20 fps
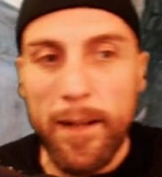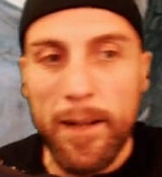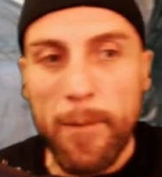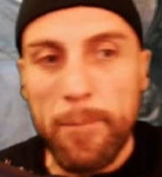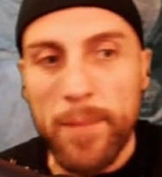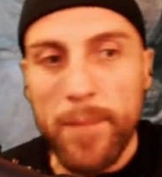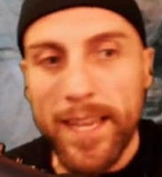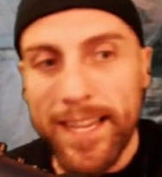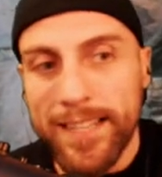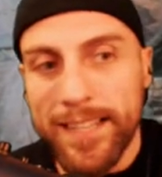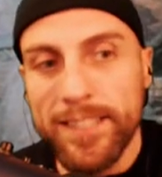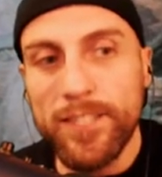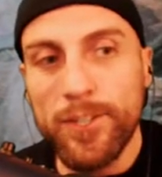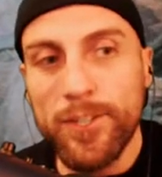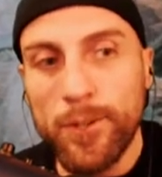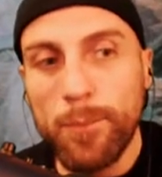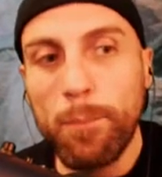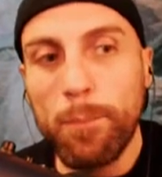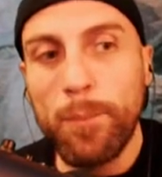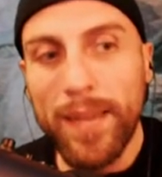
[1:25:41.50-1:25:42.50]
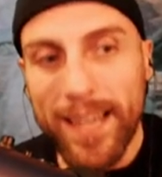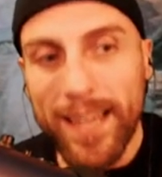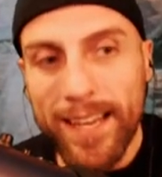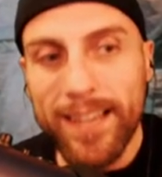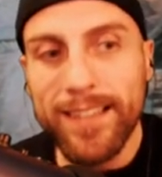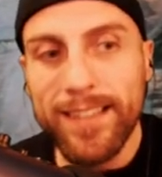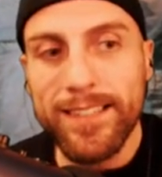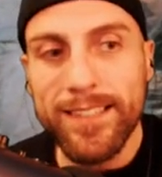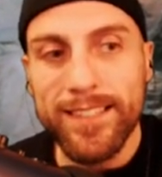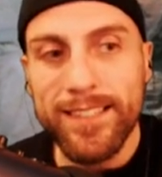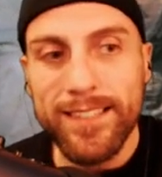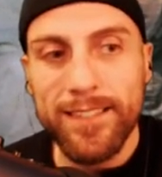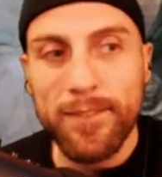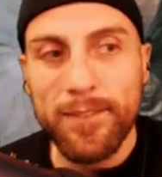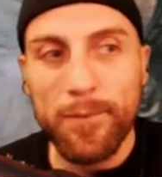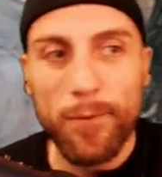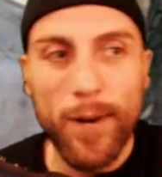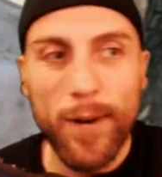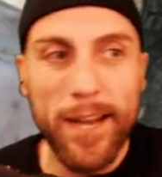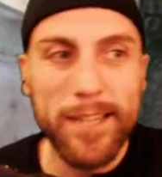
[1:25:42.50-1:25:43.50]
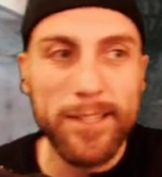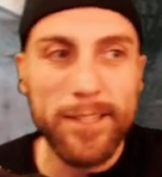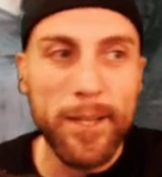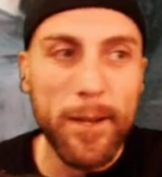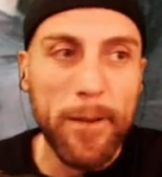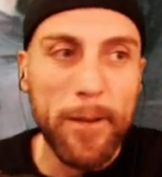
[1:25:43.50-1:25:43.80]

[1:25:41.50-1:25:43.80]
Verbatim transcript: into pigs, right?